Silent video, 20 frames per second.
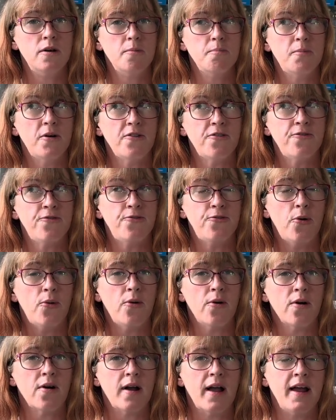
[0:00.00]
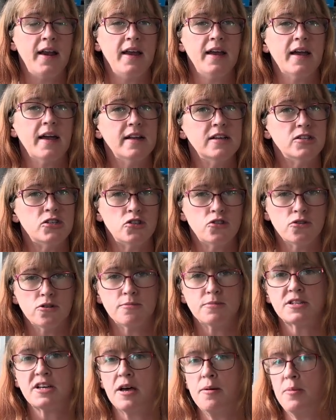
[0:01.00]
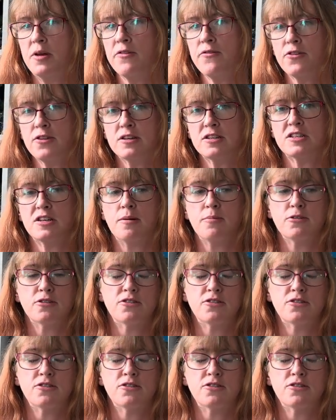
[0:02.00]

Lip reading: before any kind of storms come in for the summer.